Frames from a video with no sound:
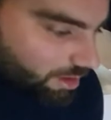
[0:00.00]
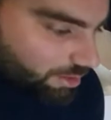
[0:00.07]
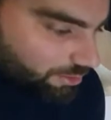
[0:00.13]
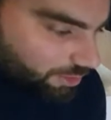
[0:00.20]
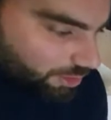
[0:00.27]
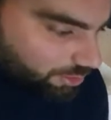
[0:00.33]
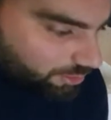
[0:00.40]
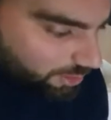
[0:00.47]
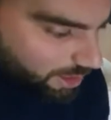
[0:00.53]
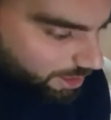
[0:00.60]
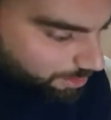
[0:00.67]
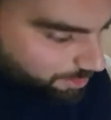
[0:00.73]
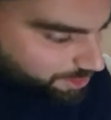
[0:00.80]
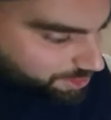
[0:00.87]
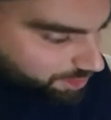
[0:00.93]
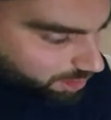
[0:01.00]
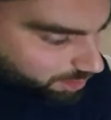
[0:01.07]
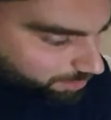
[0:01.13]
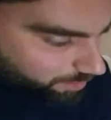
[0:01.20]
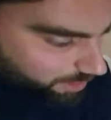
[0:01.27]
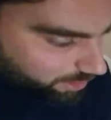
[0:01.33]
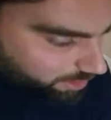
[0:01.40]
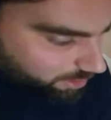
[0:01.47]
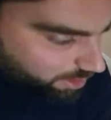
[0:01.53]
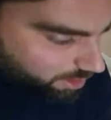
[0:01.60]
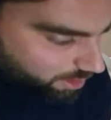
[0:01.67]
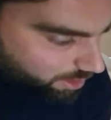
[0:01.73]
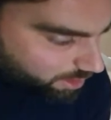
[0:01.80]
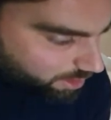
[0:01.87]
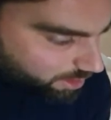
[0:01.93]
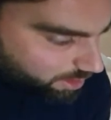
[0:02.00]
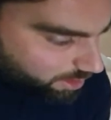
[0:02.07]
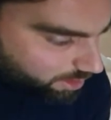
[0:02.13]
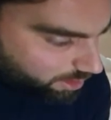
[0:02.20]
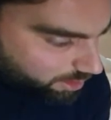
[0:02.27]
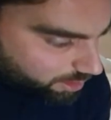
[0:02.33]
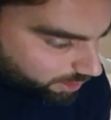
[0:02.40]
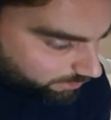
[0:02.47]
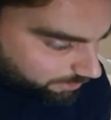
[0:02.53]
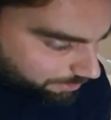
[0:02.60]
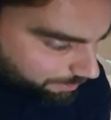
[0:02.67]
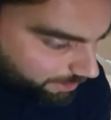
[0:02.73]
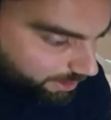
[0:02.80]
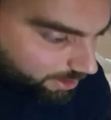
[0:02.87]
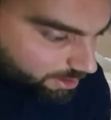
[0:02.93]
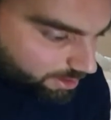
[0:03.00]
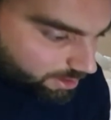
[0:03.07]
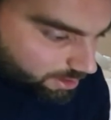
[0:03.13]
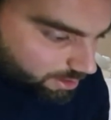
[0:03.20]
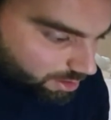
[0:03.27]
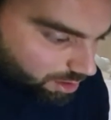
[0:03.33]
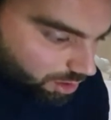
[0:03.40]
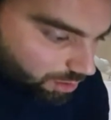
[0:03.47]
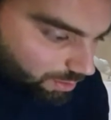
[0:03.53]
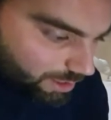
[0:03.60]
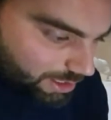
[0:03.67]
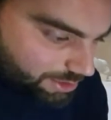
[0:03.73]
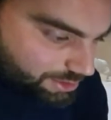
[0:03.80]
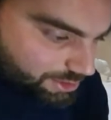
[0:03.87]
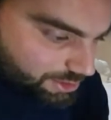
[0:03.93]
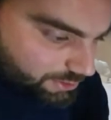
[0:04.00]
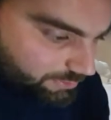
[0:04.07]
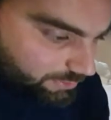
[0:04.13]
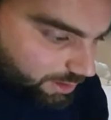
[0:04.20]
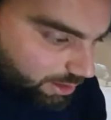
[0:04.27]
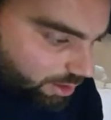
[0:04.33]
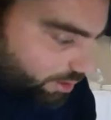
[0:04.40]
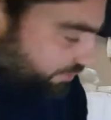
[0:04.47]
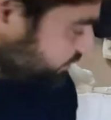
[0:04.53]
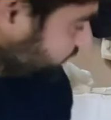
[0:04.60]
So today we start with the cutter pin. Always take off